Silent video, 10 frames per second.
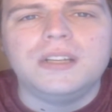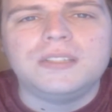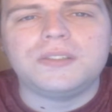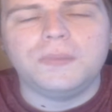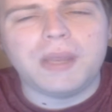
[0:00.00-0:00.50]

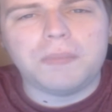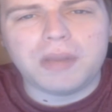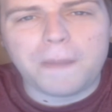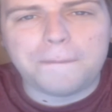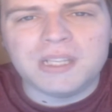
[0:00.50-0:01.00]
so maybe
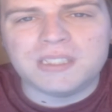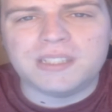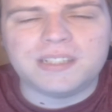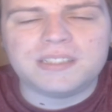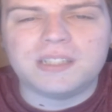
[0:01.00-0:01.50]
I'm
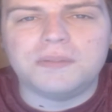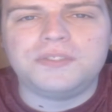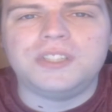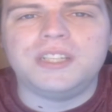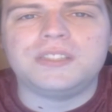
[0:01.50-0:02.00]
missing some of
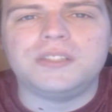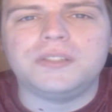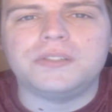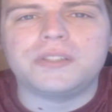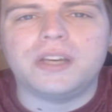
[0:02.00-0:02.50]
today's
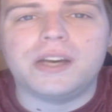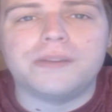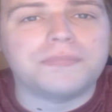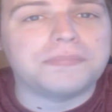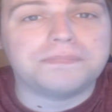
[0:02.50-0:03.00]
news.
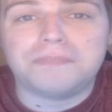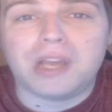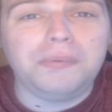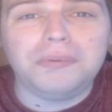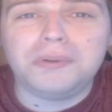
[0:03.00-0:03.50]

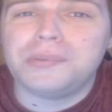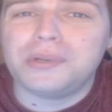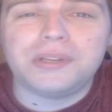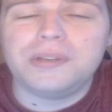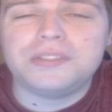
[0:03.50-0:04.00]
I will
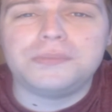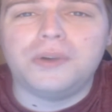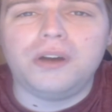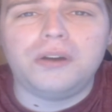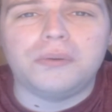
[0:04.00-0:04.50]
report on them
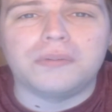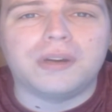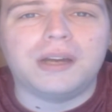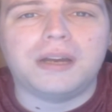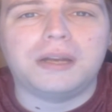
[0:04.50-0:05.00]
tomorrow.
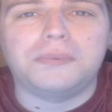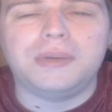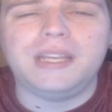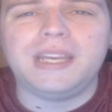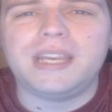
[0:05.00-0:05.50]
I
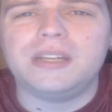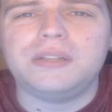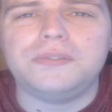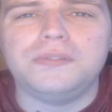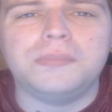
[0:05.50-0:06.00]
really
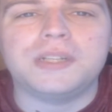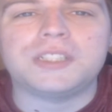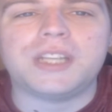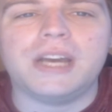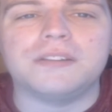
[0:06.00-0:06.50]
cannot do
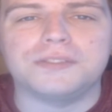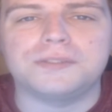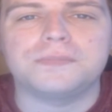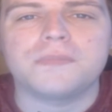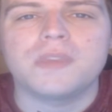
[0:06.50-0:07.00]
much
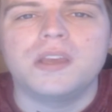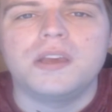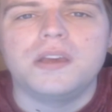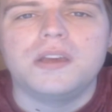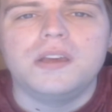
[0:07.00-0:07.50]
else.
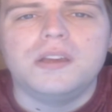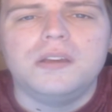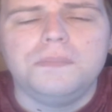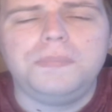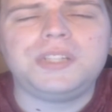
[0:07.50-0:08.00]

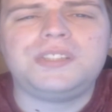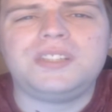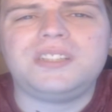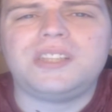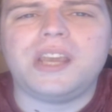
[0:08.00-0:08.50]
But
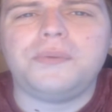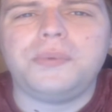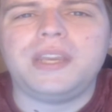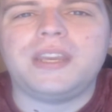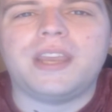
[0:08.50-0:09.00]
today
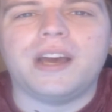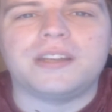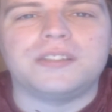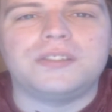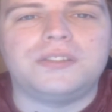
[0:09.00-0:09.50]
we
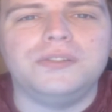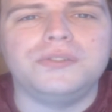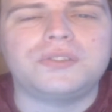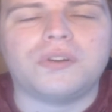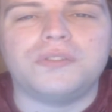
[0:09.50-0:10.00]
got two
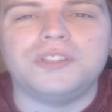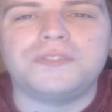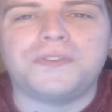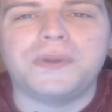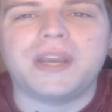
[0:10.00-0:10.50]
stories
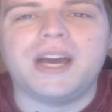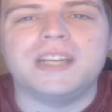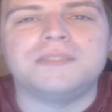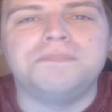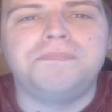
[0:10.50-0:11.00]
for you
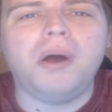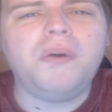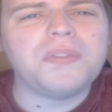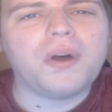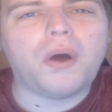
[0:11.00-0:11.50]
guys,
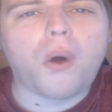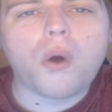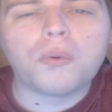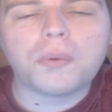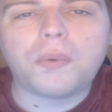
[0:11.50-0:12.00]
both
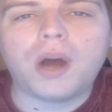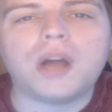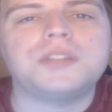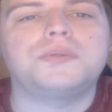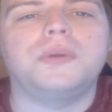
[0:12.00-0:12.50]

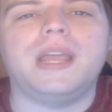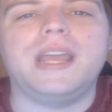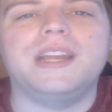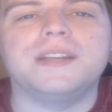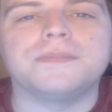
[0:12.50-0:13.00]
Overwatch
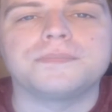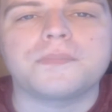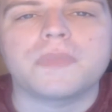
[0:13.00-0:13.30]
related.